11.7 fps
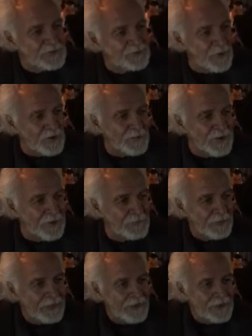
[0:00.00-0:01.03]
you spoke about
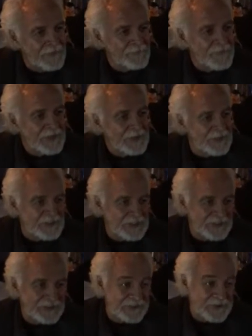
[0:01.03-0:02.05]
such
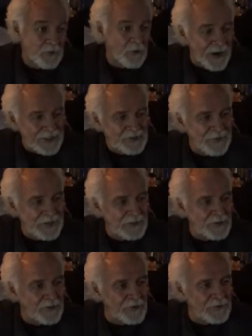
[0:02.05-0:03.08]
as the wise
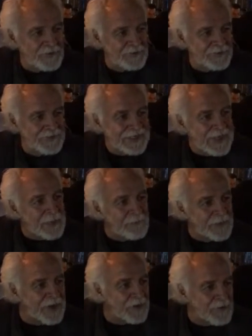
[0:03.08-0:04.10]
men or the
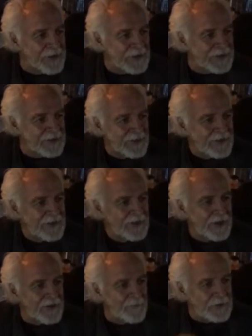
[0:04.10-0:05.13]
name Mary,
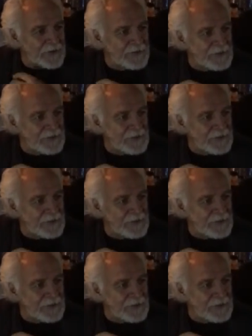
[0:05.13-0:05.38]
and